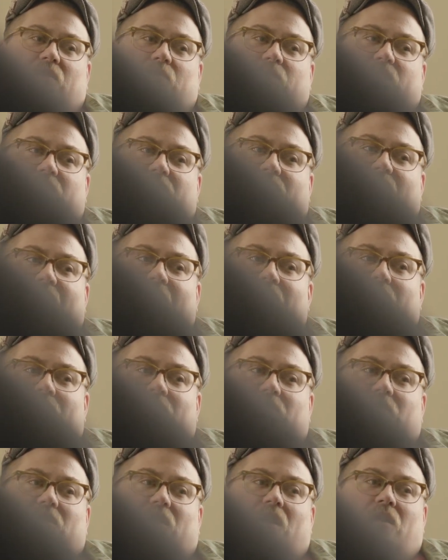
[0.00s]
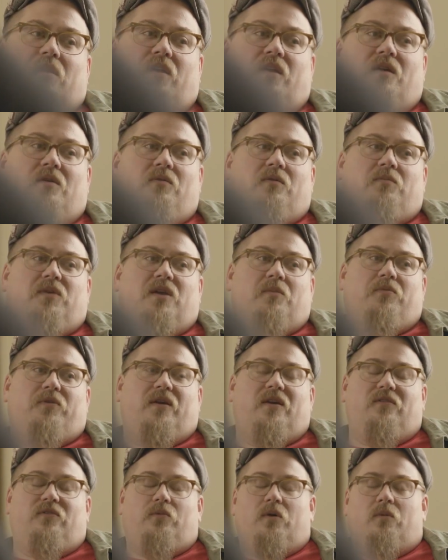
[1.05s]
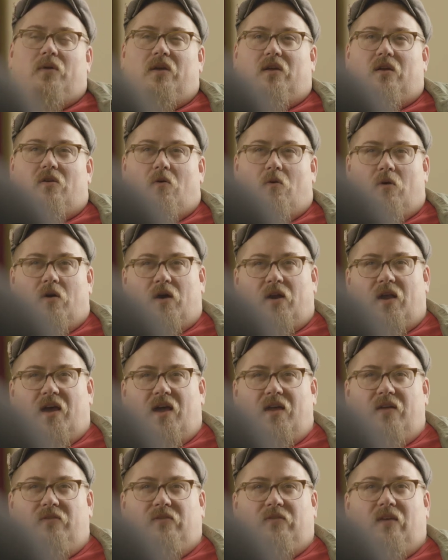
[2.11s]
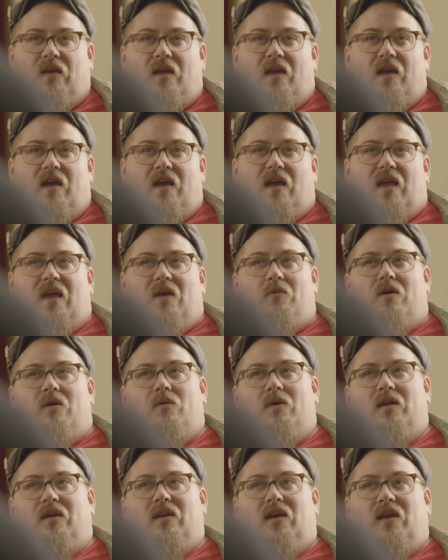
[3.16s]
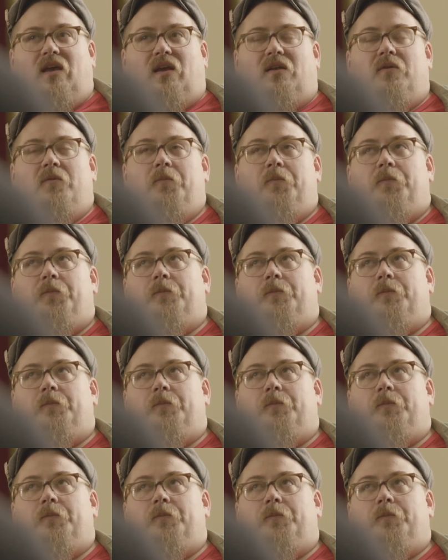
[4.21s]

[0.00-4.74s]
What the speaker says: Mission Gathering Charlotte would be a place where we can organize and where we can